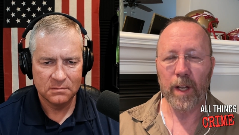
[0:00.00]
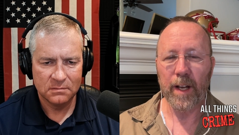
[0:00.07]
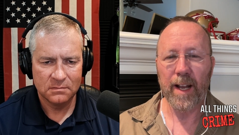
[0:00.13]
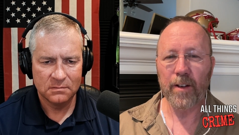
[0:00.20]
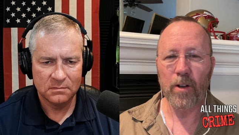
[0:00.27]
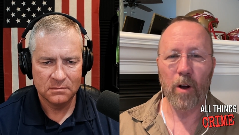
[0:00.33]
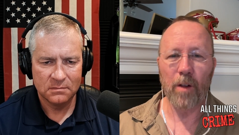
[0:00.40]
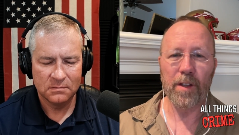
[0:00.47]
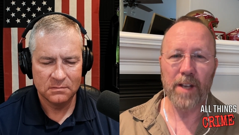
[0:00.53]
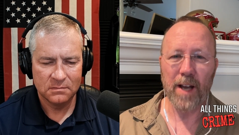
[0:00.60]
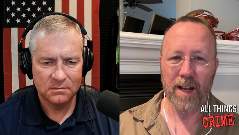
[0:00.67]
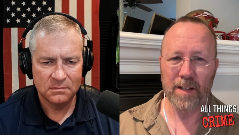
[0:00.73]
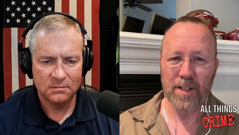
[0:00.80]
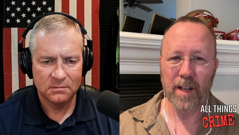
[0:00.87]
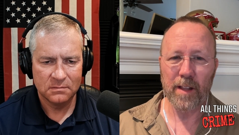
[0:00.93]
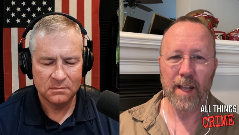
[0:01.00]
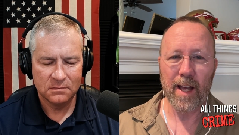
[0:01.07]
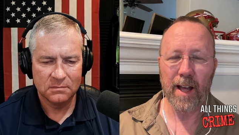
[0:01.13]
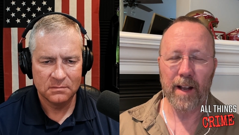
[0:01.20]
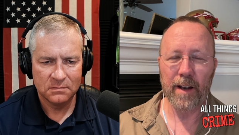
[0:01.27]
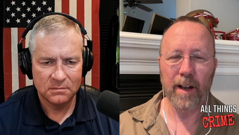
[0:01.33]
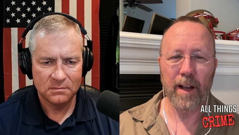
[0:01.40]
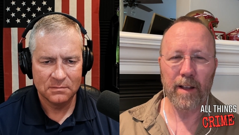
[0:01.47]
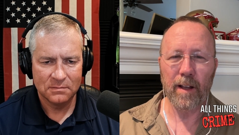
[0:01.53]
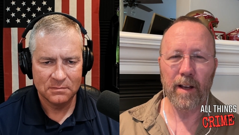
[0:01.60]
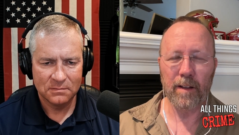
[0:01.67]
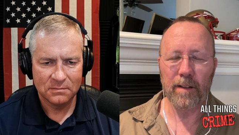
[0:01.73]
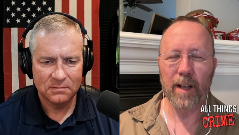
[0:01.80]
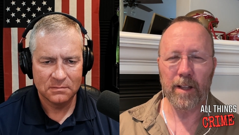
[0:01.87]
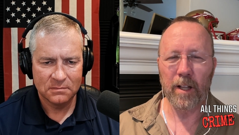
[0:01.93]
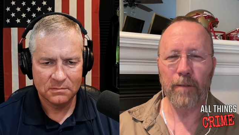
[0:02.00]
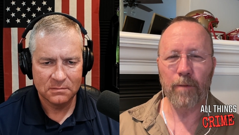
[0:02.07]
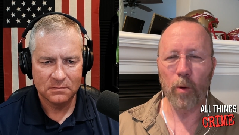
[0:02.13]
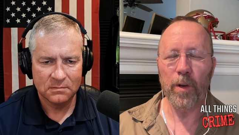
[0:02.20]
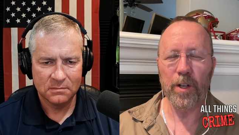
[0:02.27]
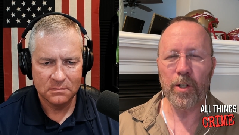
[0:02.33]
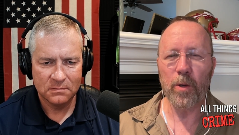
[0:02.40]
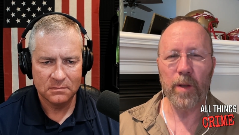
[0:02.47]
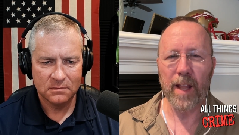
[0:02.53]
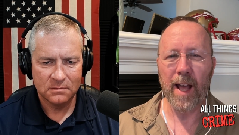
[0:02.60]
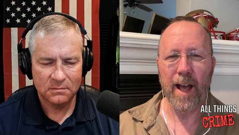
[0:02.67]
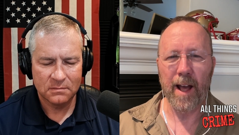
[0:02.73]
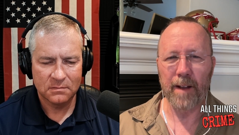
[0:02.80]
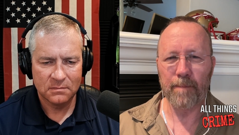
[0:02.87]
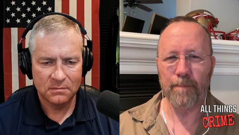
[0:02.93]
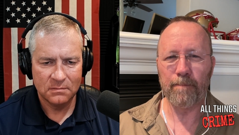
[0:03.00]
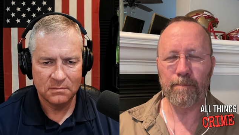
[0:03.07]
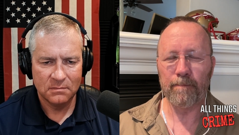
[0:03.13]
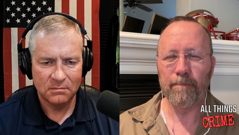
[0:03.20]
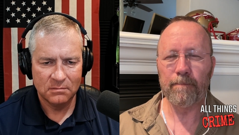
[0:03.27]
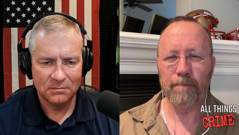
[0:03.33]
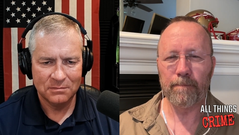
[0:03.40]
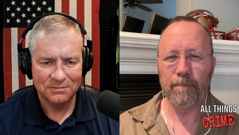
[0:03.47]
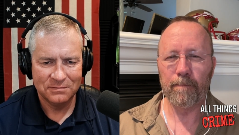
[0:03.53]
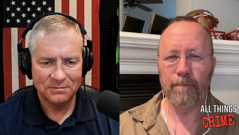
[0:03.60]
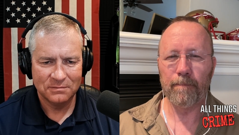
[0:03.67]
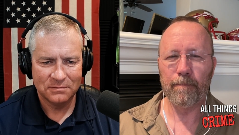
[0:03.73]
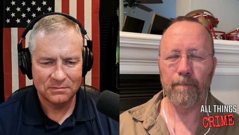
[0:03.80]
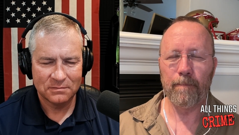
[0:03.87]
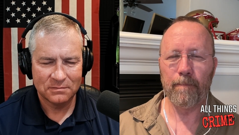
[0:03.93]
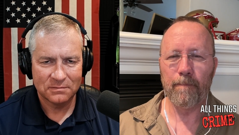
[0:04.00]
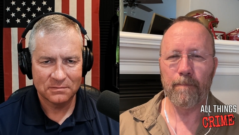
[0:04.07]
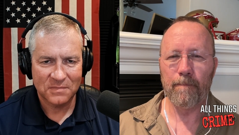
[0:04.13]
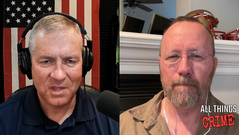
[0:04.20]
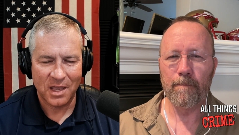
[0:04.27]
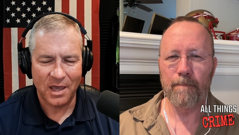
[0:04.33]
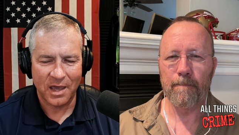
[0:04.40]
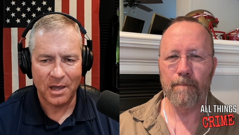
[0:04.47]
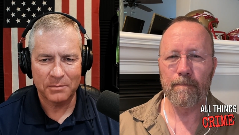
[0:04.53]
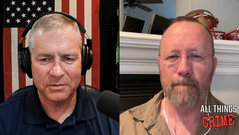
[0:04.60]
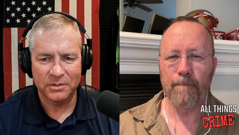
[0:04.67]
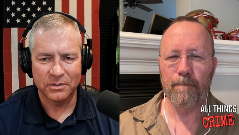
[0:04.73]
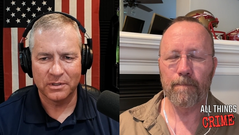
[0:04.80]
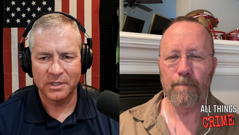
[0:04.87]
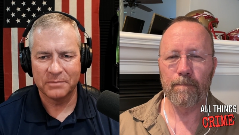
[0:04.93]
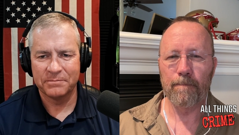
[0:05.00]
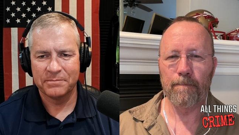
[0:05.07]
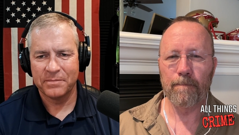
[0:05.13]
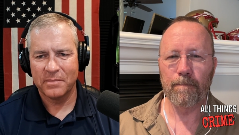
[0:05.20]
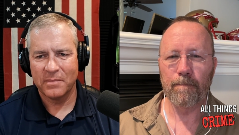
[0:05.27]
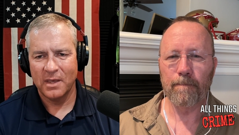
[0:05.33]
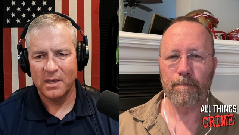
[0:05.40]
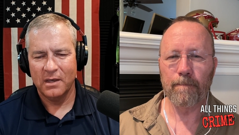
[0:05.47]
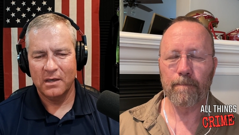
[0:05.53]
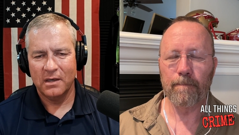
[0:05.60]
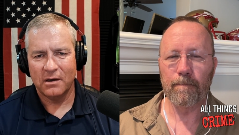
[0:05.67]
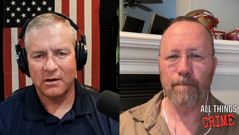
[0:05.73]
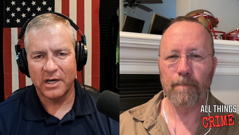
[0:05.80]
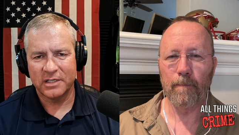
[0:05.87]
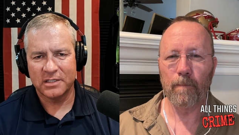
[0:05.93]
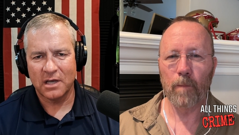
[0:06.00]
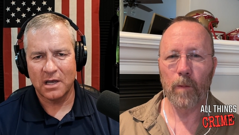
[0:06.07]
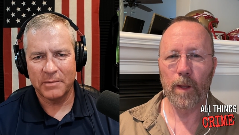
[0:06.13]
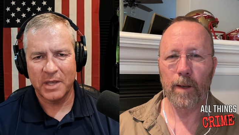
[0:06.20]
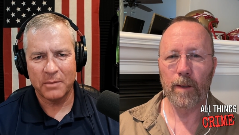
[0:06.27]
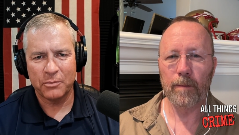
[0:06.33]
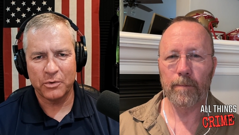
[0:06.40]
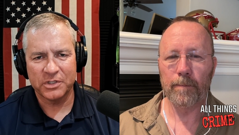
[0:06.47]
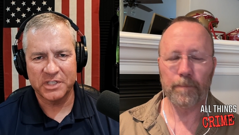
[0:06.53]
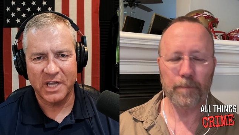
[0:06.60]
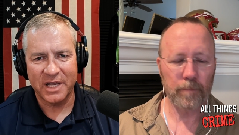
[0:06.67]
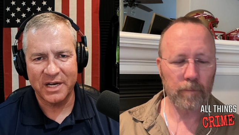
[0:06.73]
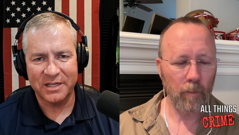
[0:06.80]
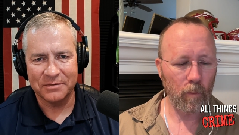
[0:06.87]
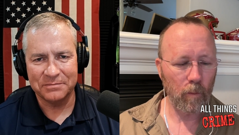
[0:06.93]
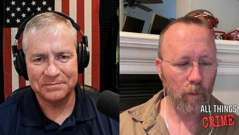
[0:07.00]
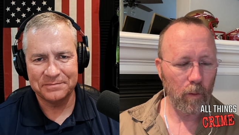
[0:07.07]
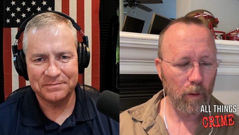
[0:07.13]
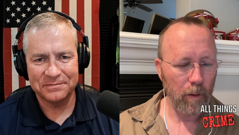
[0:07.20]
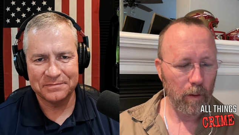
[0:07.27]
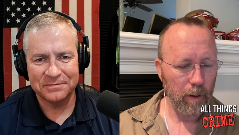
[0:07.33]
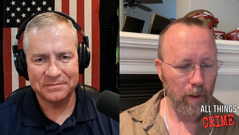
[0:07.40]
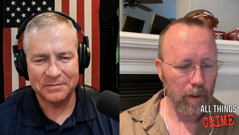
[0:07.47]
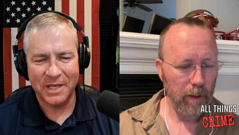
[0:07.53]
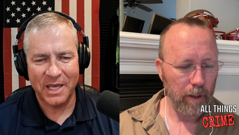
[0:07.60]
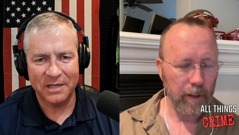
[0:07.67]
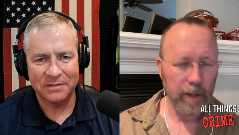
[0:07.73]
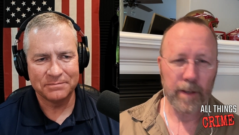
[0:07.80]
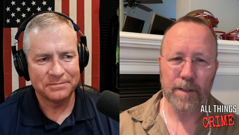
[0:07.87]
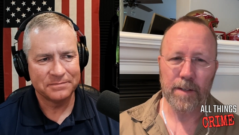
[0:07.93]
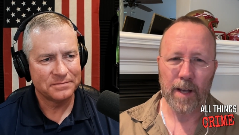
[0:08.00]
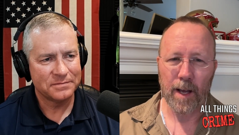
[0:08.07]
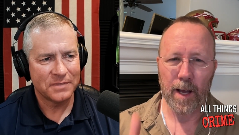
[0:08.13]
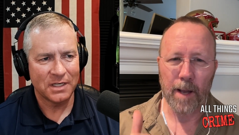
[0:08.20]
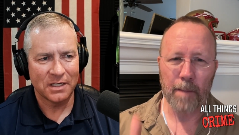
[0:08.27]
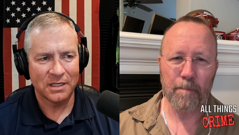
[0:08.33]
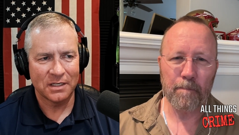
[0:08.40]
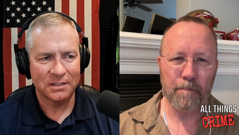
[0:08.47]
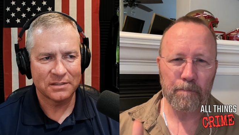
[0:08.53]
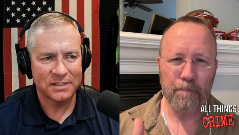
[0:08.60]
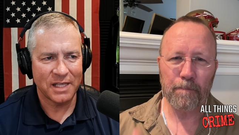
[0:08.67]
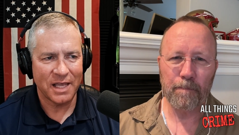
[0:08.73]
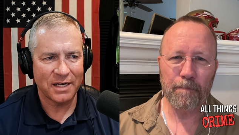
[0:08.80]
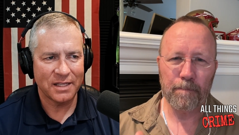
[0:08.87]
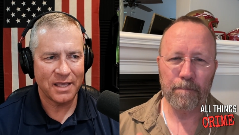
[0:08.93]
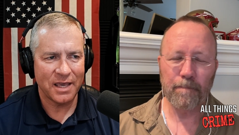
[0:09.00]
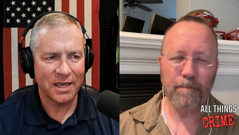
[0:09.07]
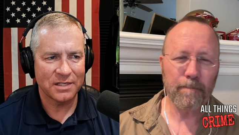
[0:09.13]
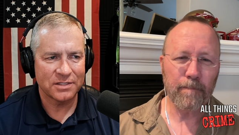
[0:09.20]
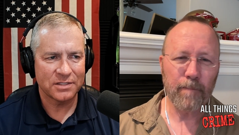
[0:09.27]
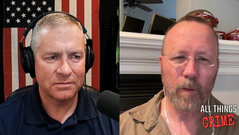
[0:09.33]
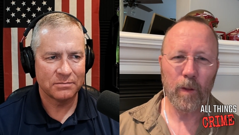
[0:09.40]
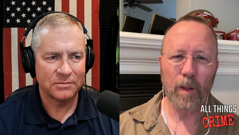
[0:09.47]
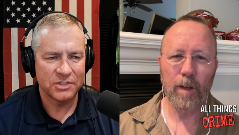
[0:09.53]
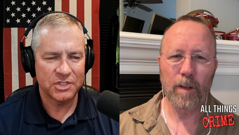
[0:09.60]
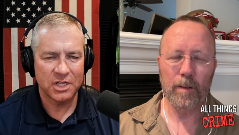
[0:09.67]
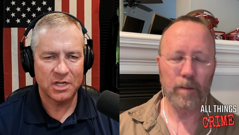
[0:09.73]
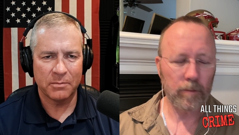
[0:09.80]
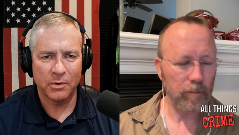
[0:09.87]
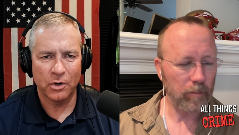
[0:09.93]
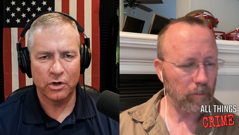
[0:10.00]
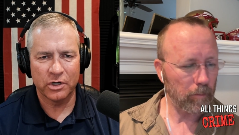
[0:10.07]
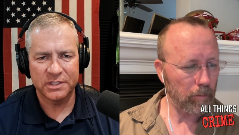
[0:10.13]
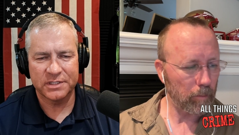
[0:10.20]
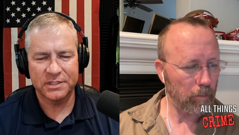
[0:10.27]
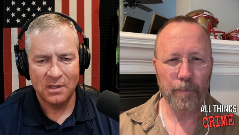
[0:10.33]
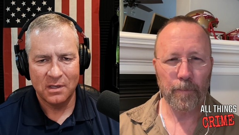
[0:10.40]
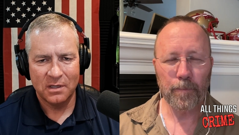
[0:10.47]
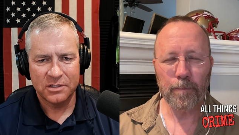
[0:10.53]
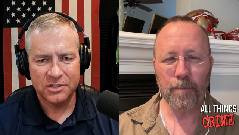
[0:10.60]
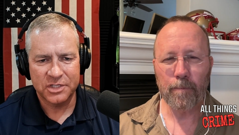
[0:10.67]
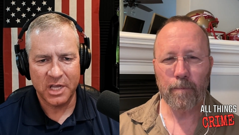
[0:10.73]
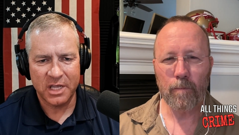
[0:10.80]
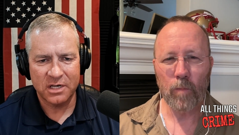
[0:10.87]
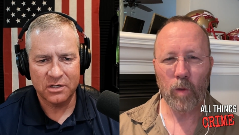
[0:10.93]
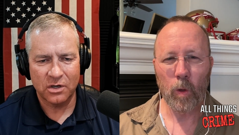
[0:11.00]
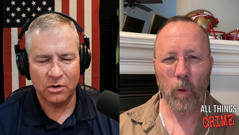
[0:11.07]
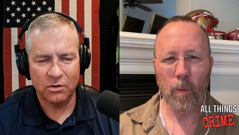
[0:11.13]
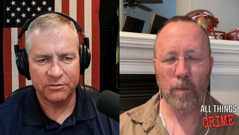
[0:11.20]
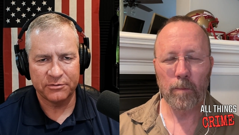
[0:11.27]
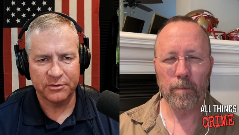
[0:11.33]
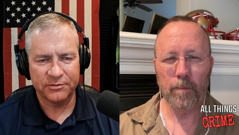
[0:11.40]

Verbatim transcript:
Speaker 1: we connect all the dots on that. And I'd look forward to doing that. Yeah, absolutely.
Speaker 2: All right, Tom. Hey, appreciate it. Man. Time. Sad case. Jeana Burrus, Jane Doe for